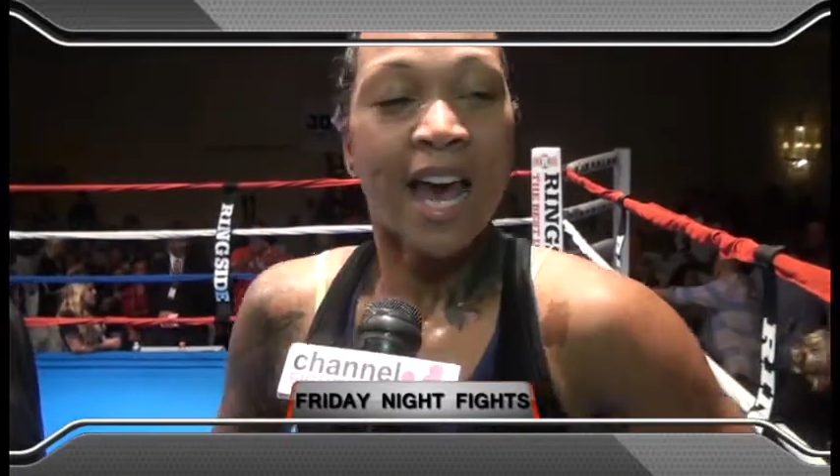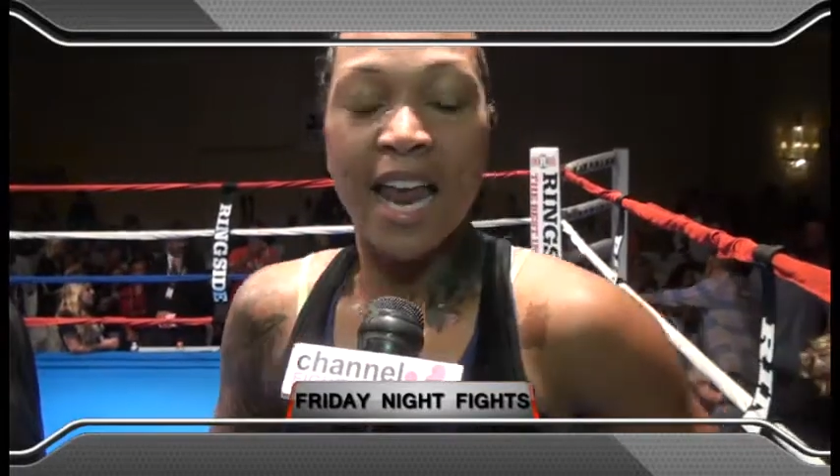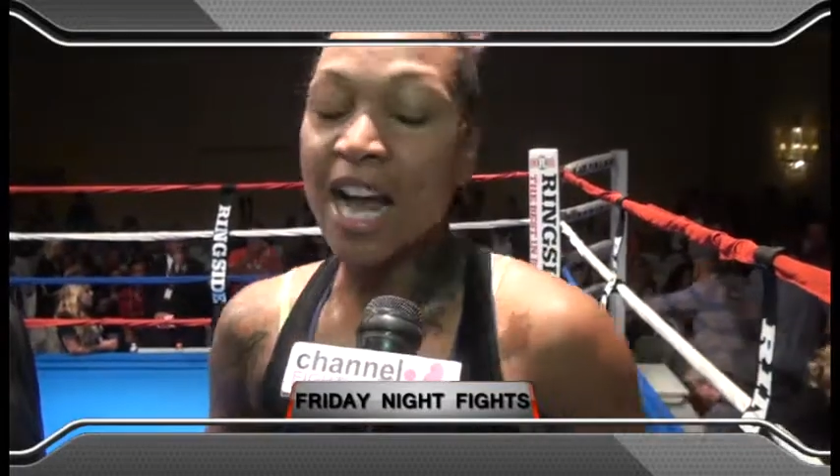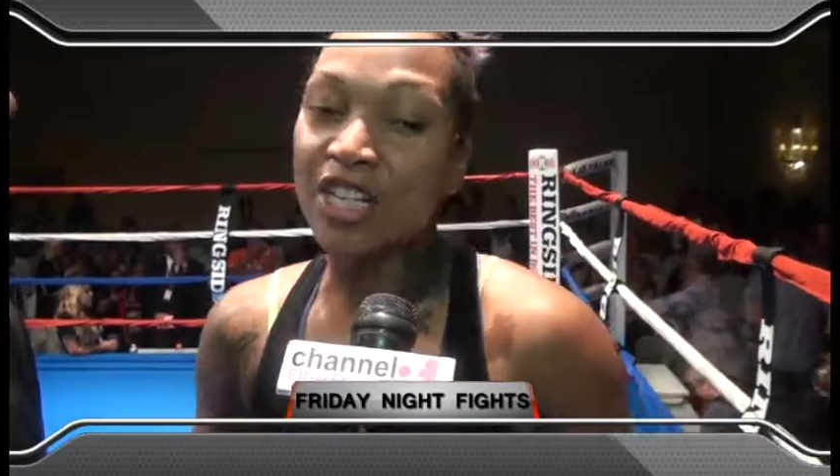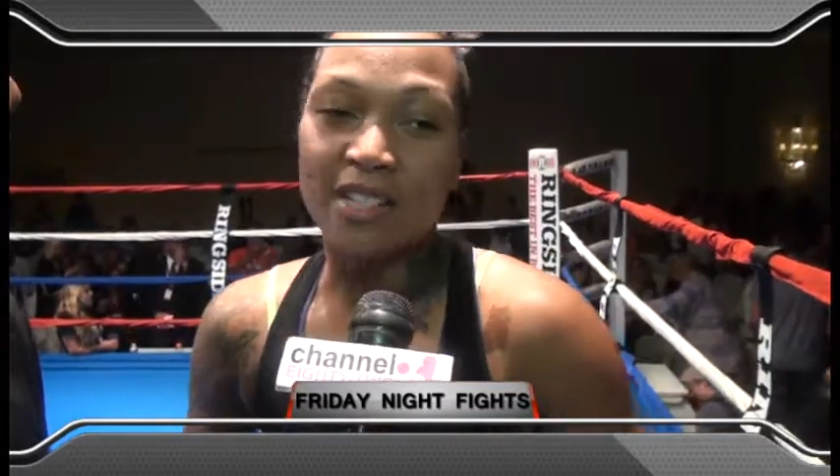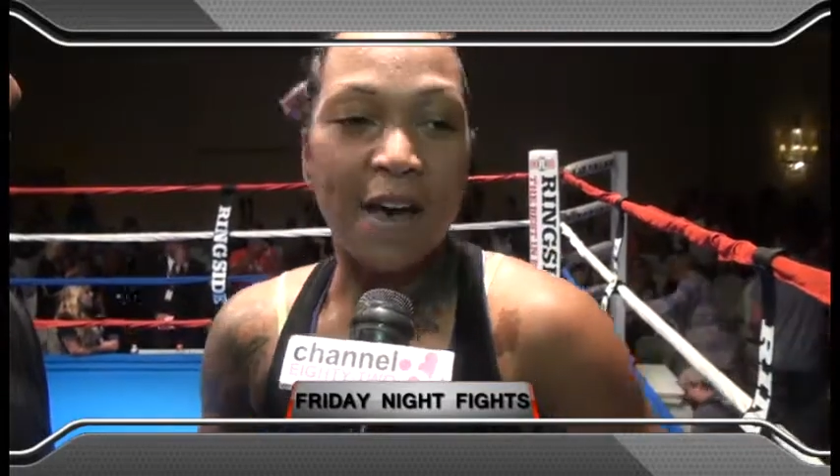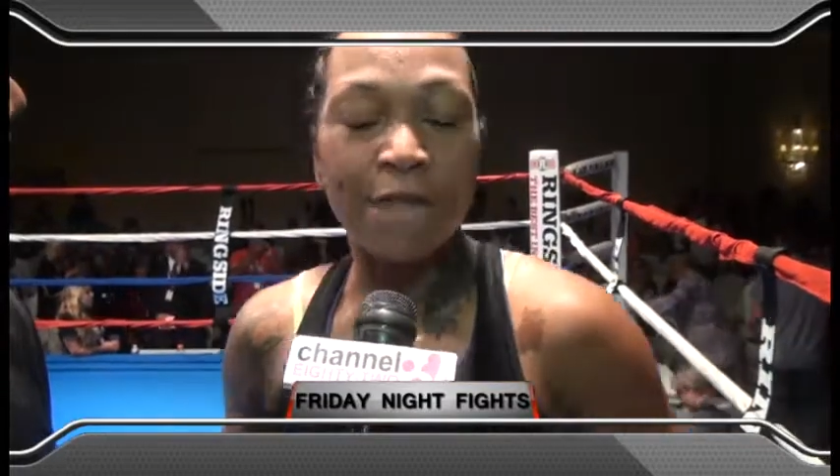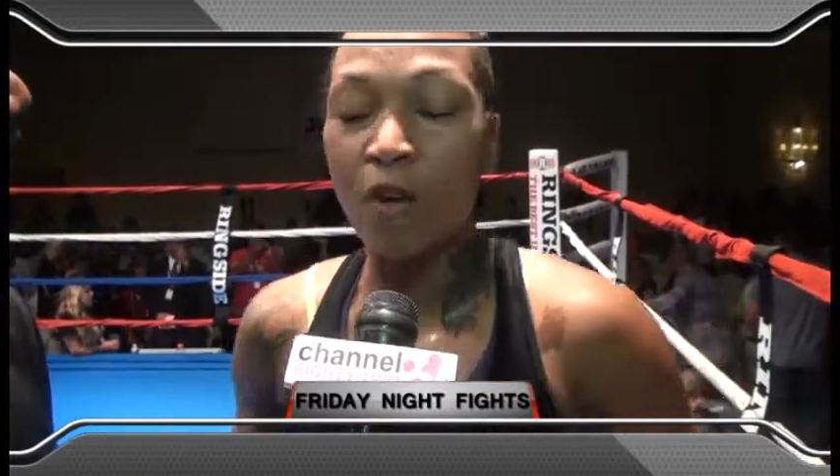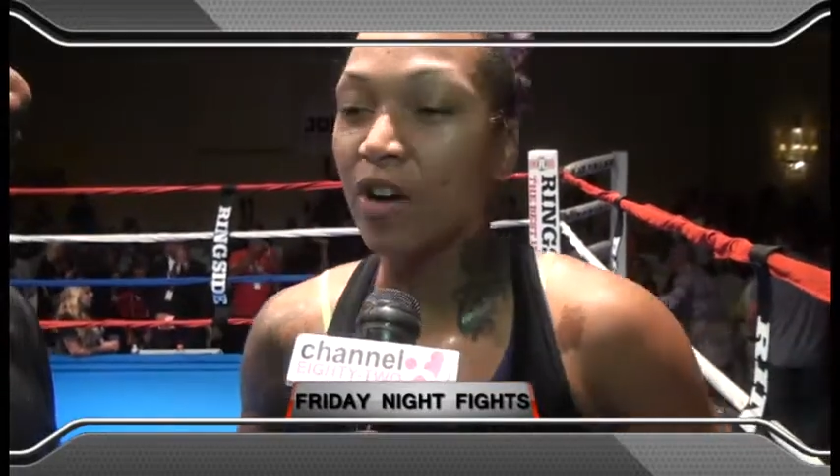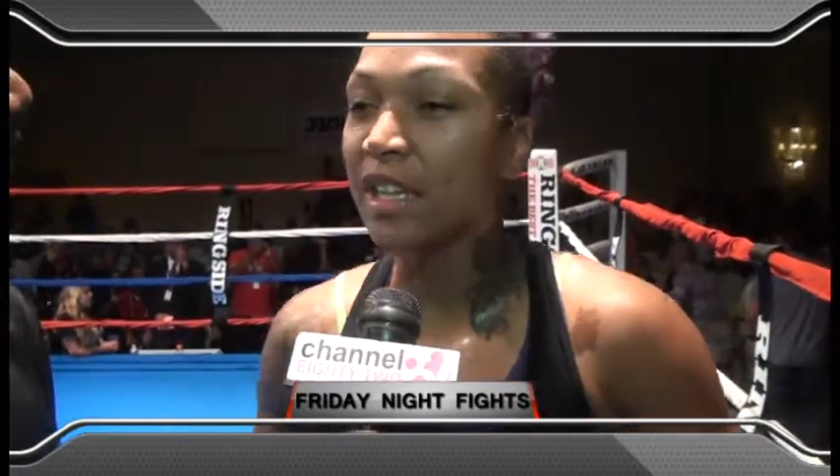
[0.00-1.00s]
And I just, I
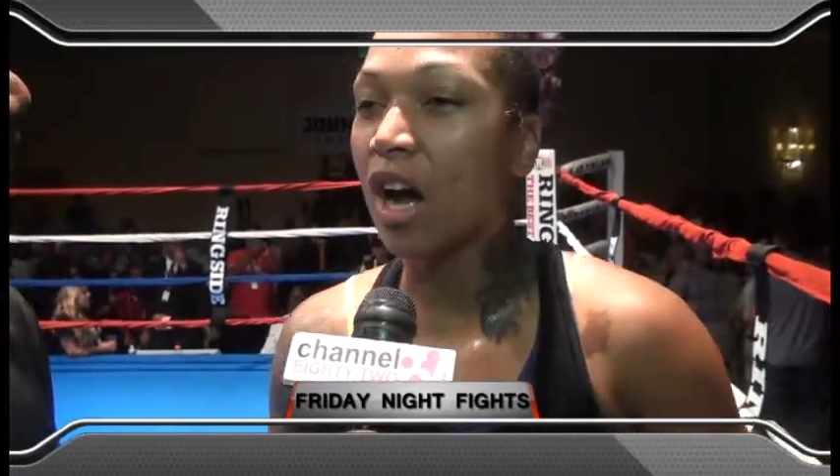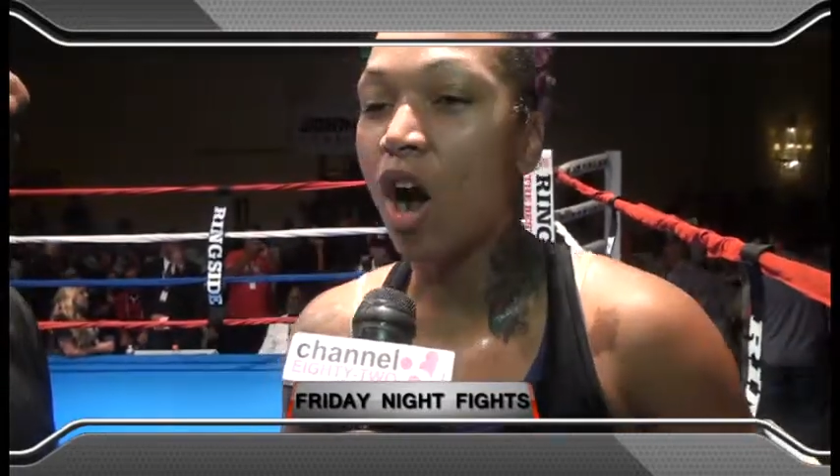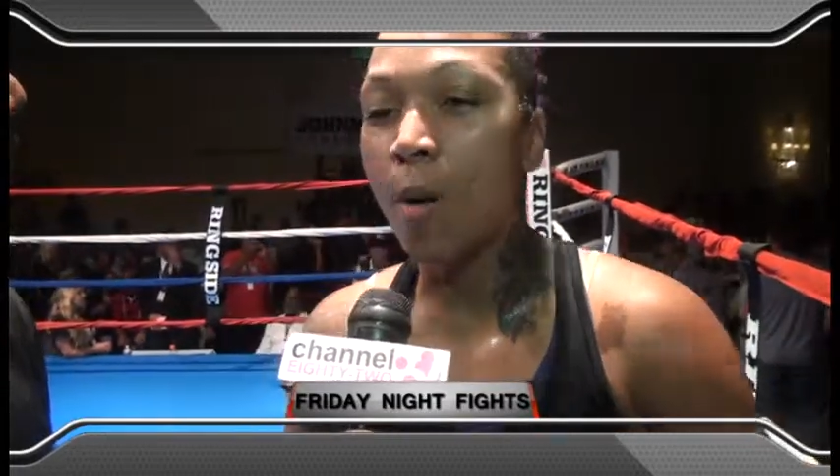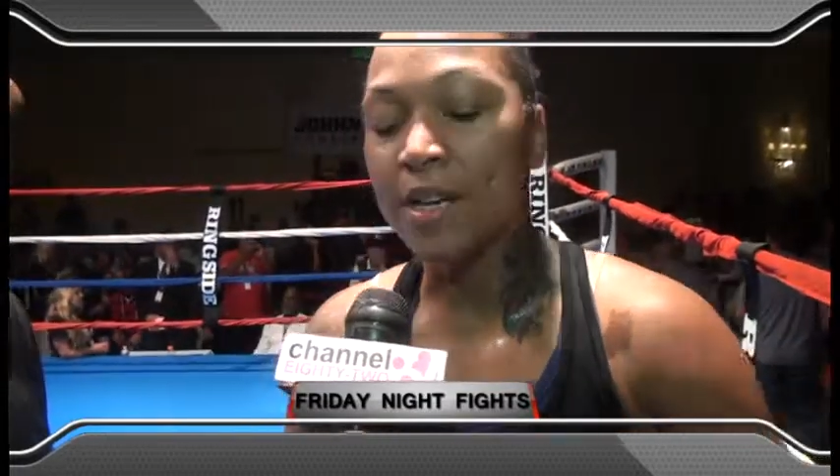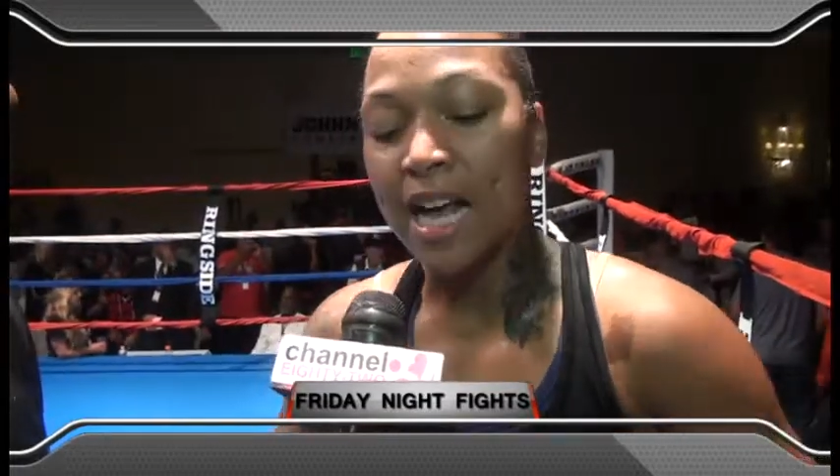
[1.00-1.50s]
felt really at home because